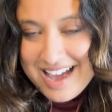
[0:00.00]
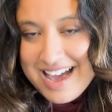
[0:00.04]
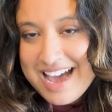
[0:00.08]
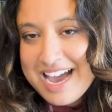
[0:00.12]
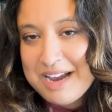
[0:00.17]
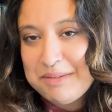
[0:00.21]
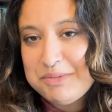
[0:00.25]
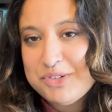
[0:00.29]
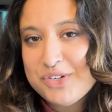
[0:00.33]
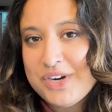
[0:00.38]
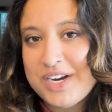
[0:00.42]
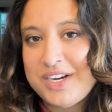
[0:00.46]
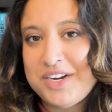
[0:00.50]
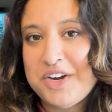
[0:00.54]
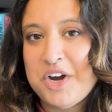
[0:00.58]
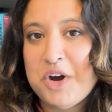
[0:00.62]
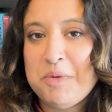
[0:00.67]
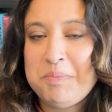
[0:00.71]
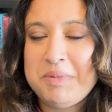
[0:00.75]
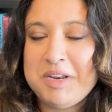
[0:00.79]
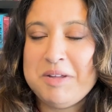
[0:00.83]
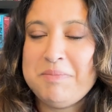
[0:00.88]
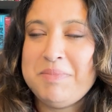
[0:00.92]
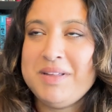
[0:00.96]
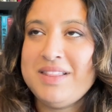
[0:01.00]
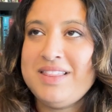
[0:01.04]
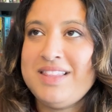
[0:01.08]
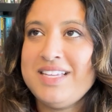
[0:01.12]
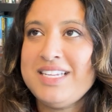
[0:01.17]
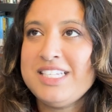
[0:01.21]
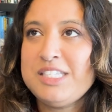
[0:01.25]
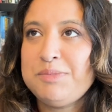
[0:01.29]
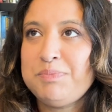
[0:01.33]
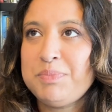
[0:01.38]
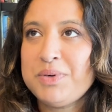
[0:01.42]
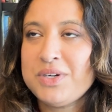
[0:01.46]
I'm trying to open it, but
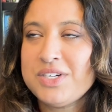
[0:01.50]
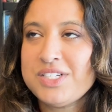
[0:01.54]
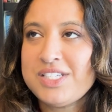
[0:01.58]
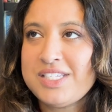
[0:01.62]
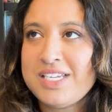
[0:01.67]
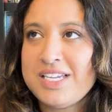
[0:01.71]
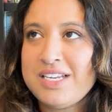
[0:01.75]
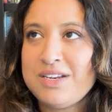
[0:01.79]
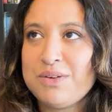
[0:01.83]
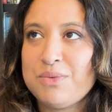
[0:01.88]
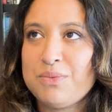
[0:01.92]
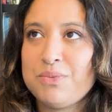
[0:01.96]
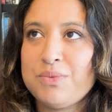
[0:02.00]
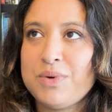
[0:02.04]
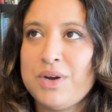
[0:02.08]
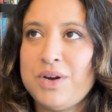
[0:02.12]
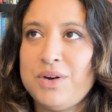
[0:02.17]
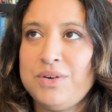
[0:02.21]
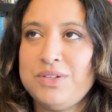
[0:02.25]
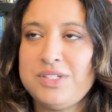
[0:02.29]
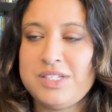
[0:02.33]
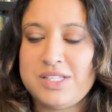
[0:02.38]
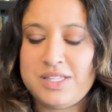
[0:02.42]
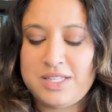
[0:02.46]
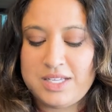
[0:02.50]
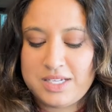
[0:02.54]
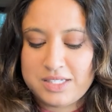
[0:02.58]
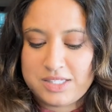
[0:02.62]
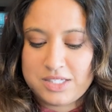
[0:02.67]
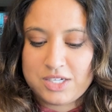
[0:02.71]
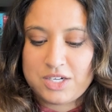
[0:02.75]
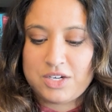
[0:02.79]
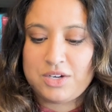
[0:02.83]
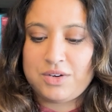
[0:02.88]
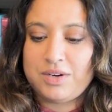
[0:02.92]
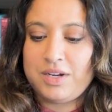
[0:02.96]
this person wrote
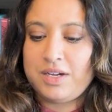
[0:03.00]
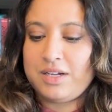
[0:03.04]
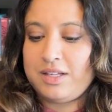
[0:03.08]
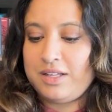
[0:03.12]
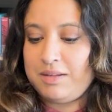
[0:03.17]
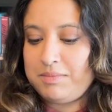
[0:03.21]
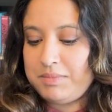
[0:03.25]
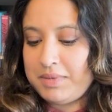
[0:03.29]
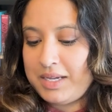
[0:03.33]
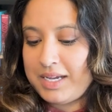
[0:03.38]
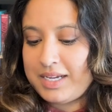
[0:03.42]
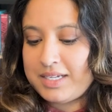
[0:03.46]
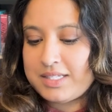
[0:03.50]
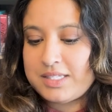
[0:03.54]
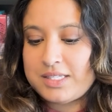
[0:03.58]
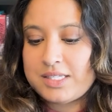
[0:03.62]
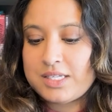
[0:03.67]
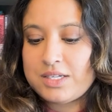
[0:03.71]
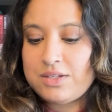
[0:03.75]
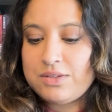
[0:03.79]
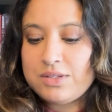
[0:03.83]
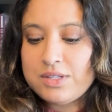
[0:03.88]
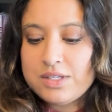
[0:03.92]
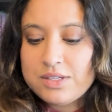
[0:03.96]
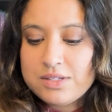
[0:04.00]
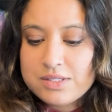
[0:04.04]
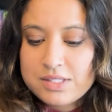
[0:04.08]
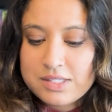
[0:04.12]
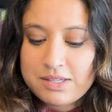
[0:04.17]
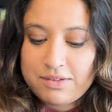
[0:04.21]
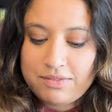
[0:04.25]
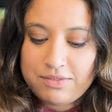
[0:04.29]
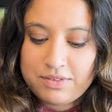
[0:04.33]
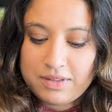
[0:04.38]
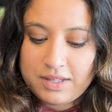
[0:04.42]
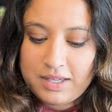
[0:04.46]
this curriculum
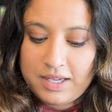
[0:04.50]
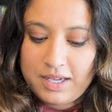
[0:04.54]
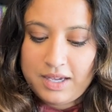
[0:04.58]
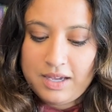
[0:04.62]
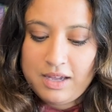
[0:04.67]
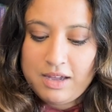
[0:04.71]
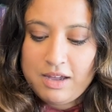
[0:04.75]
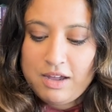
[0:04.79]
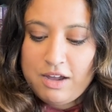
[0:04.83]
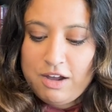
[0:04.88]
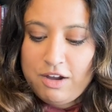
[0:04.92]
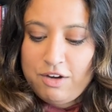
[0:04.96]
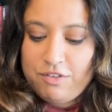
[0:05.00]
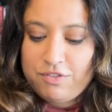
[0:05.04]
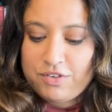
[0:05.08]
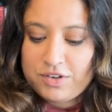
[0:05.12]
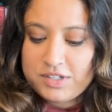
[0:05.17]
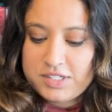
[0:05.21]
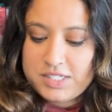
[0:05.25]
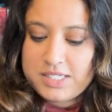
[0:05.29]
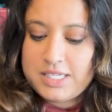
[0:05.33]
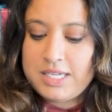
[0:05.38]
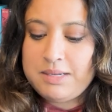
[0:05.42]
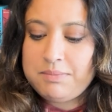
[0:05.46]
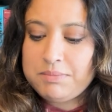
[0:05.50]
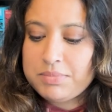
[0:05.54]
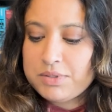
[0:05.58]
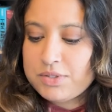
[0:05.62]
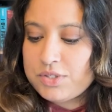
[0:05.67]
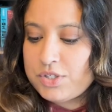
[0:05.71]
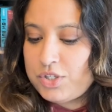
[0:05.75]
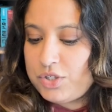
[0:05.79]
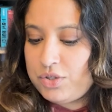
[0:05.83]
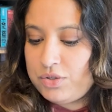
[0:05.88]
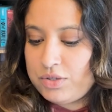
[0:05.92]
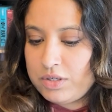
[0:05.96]
exclusively for
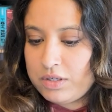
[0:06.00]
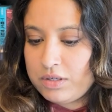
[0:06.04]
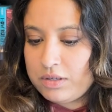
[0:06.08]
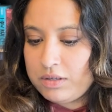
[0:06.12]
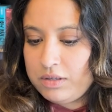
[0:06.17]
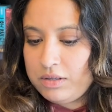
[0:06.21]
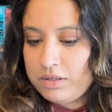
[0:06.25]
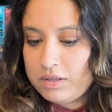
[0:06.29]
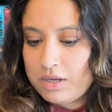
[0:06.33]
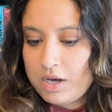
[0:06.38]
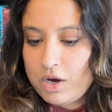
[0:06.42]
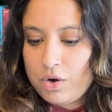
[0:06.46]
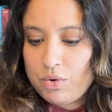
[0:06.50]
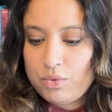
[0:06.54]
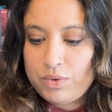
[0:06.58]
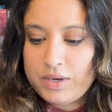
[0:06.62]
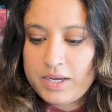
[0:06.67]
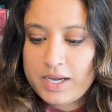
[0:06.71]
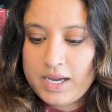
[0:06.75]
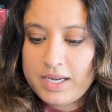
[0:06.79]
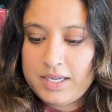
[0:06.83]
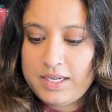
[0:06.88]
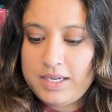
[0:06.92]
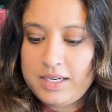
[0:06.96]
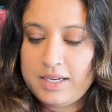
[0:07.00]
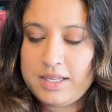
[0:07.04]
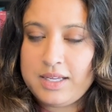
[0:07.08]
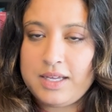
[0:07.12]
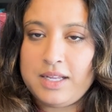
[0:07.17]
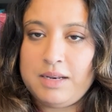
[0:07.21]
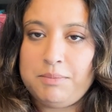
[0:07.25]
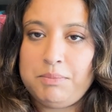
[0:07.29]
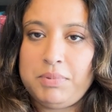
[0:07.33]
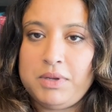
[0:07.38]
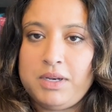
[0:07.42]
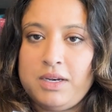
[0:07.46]
Timberdoodle. Oh, I need
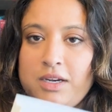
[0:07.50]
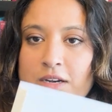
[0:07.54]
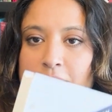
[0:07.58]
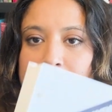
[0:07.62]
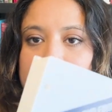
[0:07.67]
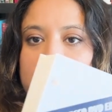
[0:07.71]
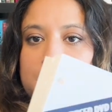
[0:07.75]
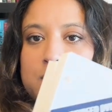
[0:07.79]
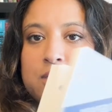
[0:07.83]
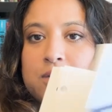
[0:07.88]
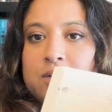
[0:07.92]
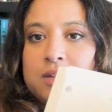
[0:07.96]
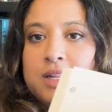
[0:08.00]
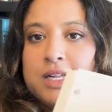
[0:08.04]
to put it in a binder.